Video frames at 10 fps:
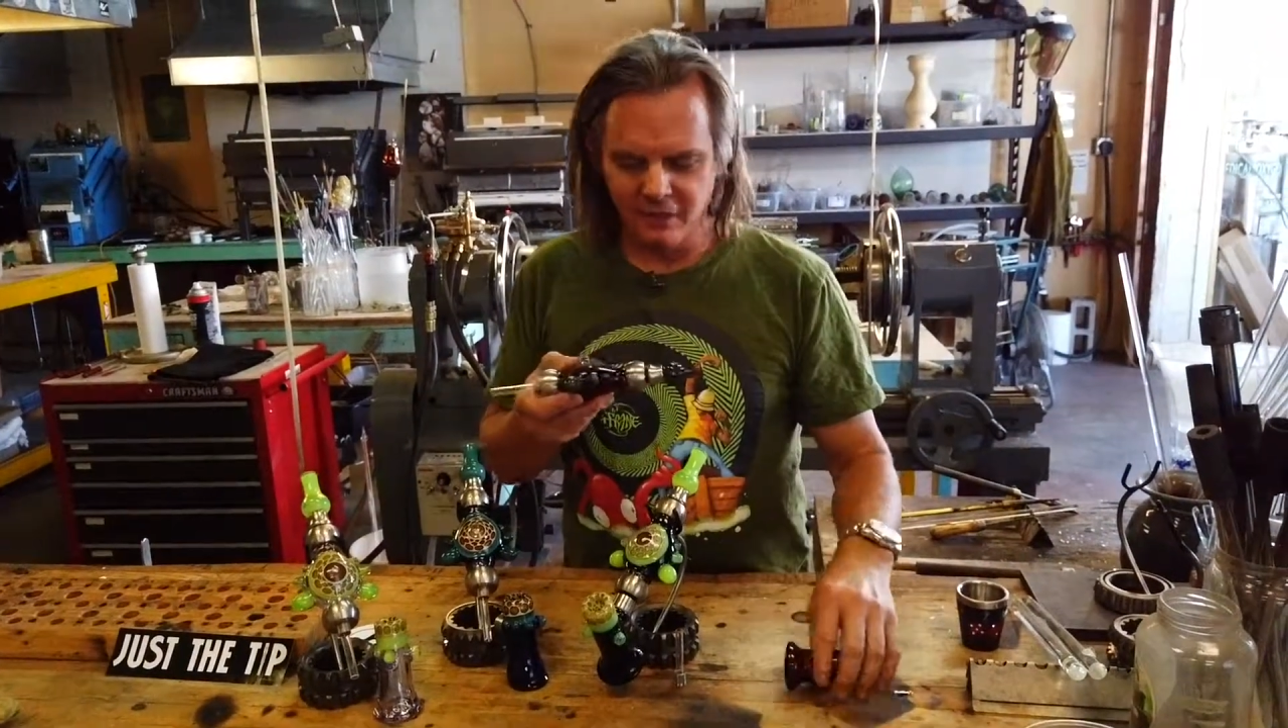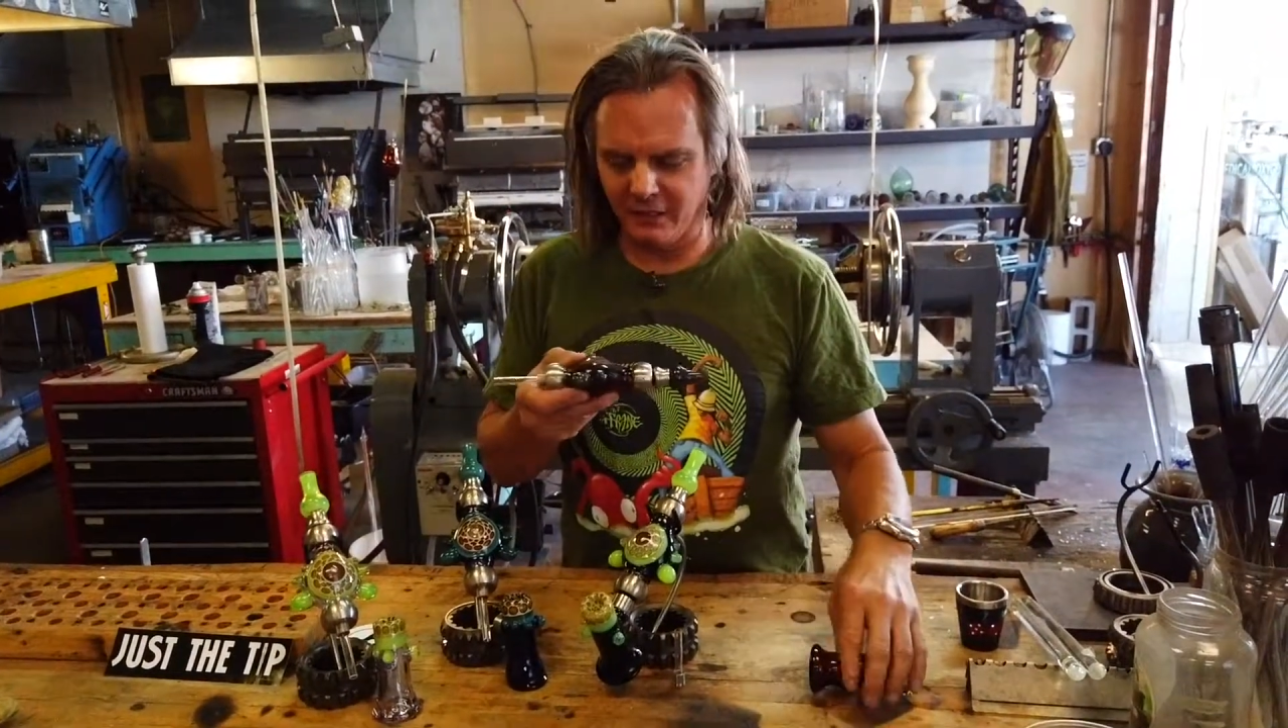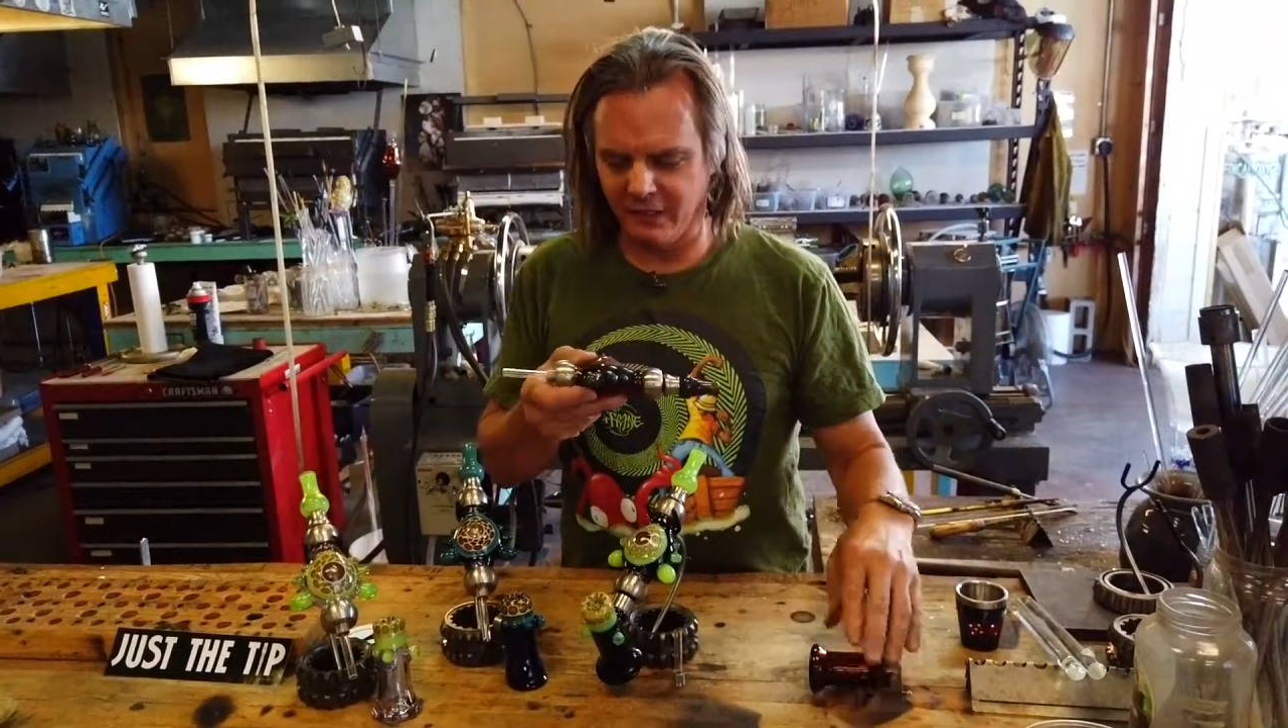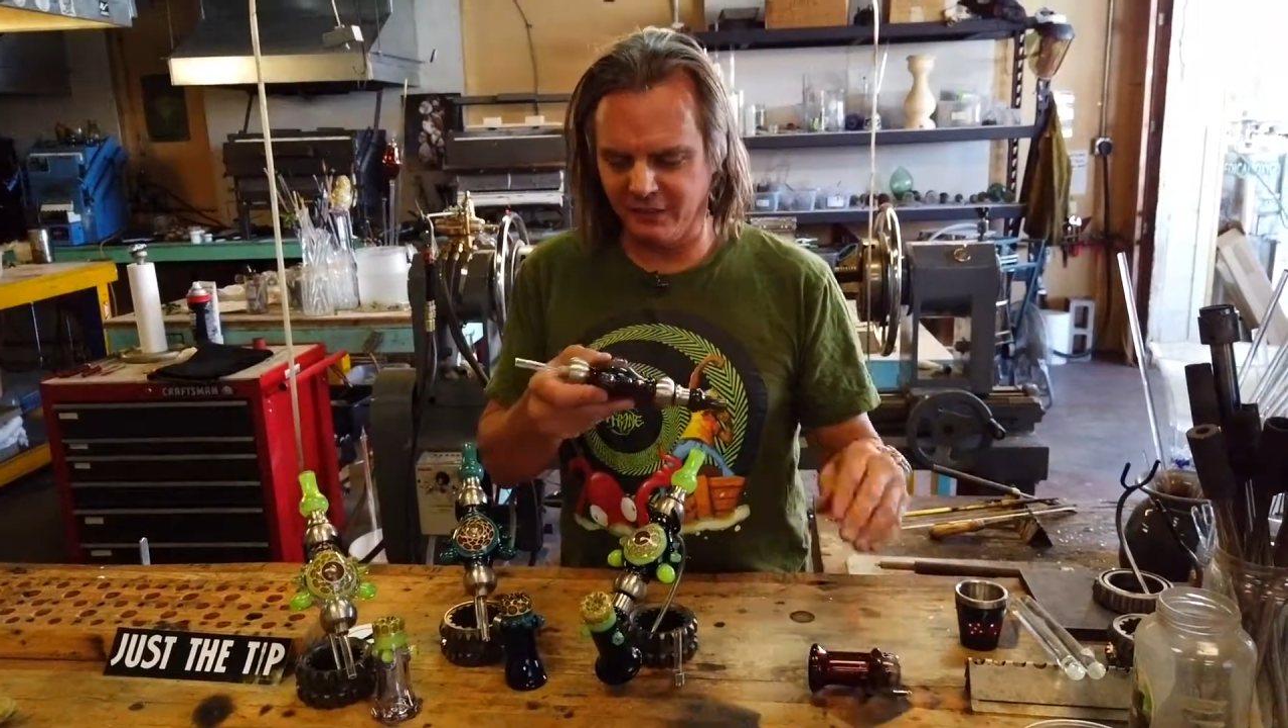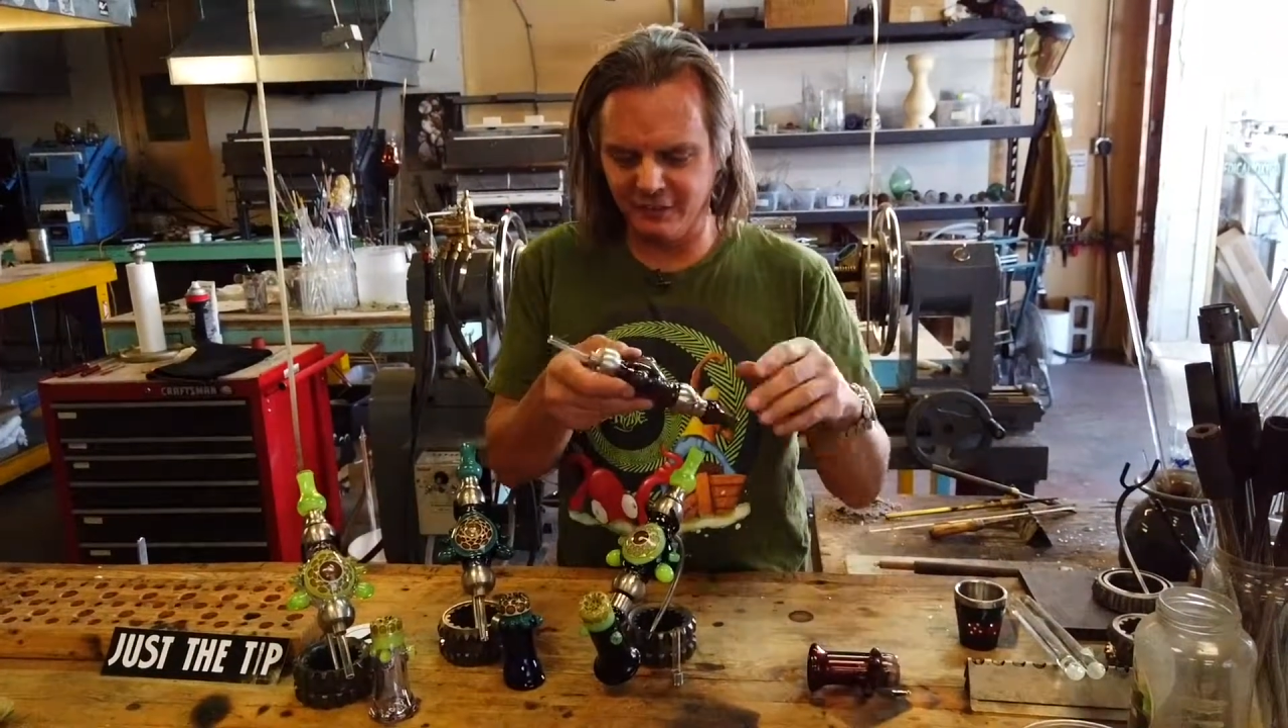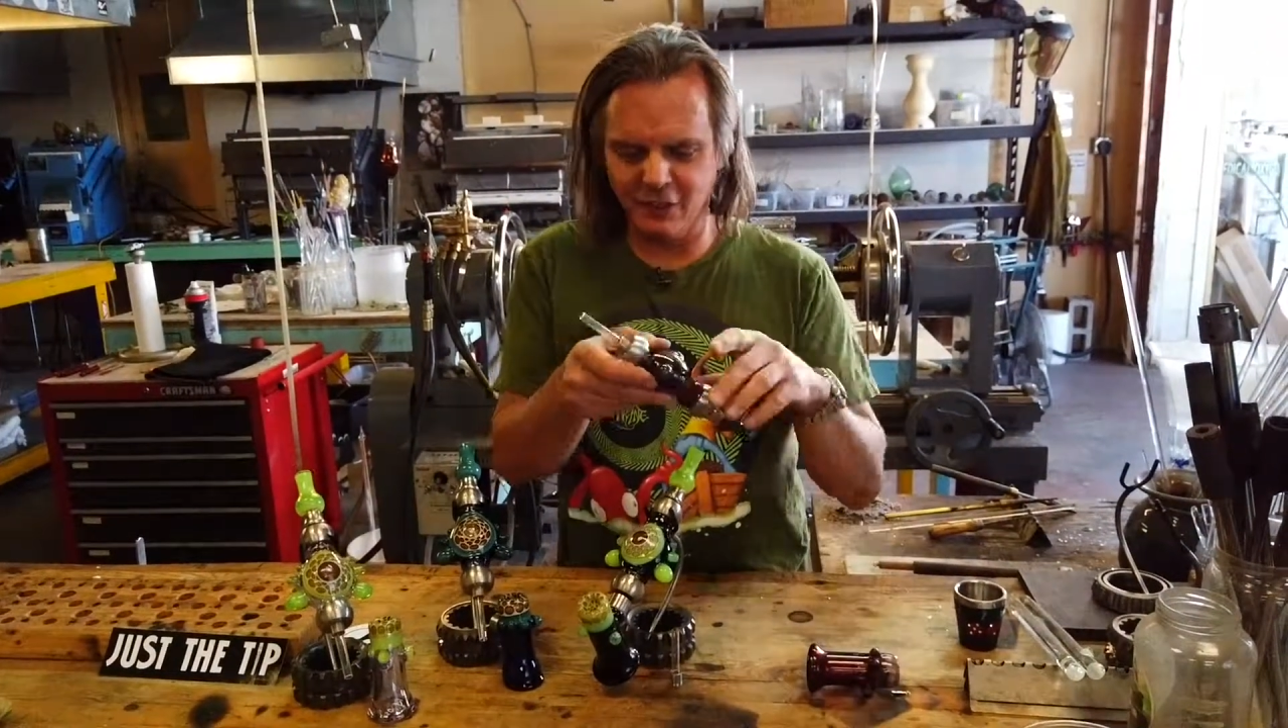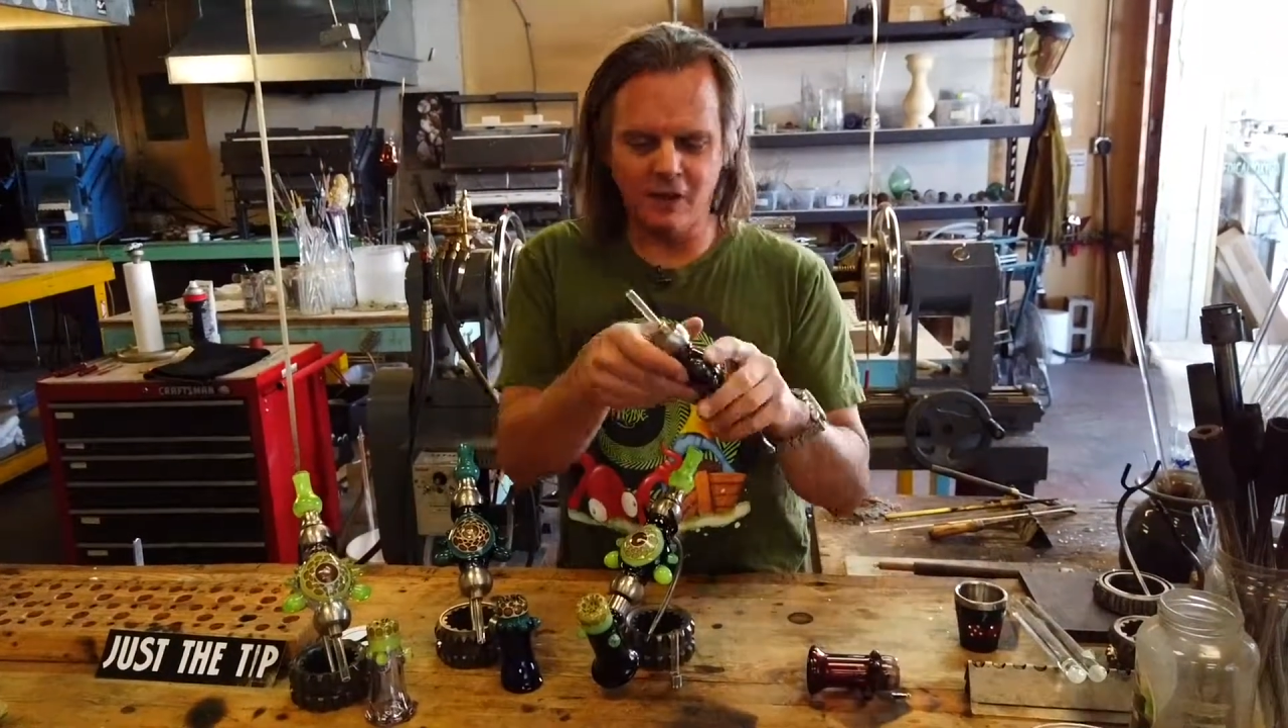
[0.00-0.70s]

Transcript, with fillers: So let's just